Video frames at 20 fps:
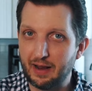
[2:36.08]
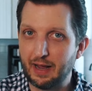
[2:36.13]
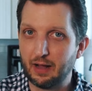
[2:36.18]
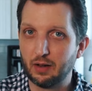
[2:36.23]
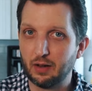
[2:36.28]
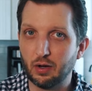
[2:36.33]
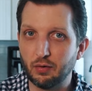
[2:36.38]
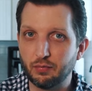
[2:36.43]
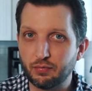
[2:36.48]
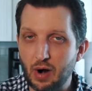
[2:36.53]
a
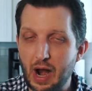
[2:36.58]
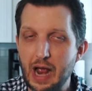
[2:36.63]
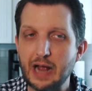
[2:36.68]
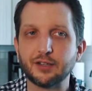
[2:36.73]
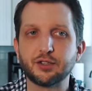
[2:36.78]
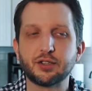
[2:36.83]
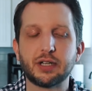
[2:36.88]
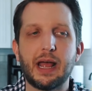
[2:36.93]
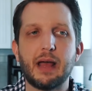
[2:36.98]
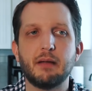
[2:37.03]

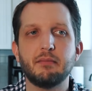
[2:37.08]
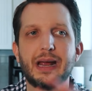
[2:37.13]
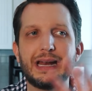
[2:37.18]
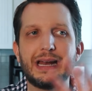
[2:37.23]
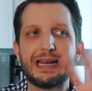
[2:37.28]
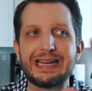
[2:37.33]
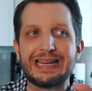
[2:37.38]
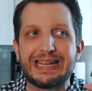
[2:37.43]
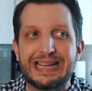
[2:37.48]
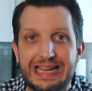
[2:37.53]
HelloFresh and
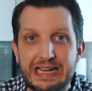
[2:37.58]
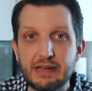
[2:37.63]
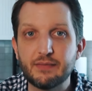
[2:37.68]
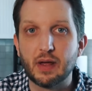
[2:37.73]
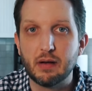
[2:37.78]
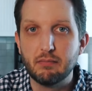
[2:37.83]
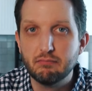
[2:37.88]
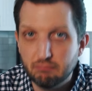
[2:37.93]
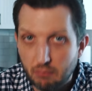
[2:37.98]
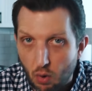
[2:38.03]
made it
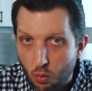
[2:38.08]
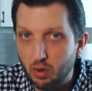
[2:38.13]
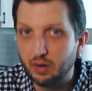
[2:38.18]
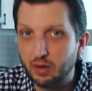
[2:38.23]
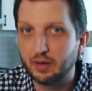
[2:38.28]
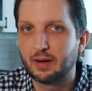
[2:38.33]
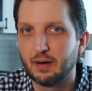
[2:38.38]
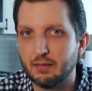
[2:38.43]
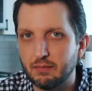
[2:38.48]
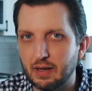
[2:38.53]
even
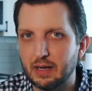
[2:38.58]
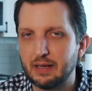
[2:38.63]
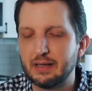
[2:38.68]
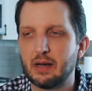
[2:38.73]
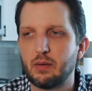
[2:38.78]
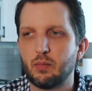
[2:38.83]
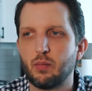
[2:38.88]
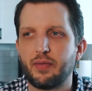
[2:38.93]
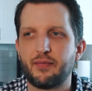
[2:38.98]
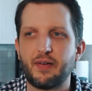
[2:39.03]
more
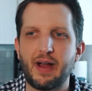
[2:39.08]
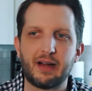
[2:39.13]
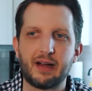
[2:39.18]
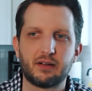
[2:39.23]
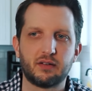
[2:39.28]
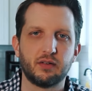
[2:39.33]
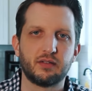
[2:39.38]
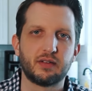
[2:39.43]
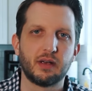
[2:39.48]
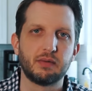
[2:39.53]
convenient with
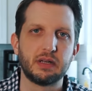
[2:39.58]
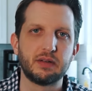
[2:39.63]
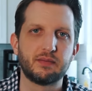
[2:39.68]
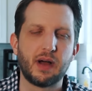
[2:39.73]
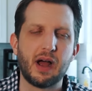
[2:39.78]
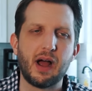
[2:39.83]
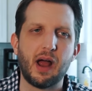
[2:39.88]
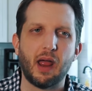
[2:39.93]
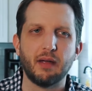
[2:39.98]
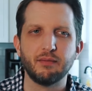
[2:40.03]

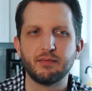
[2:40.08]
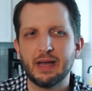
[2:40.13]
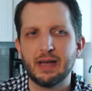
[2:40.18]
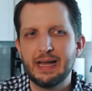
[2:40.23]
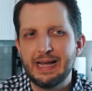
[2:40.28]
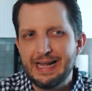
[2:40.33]
Factor75.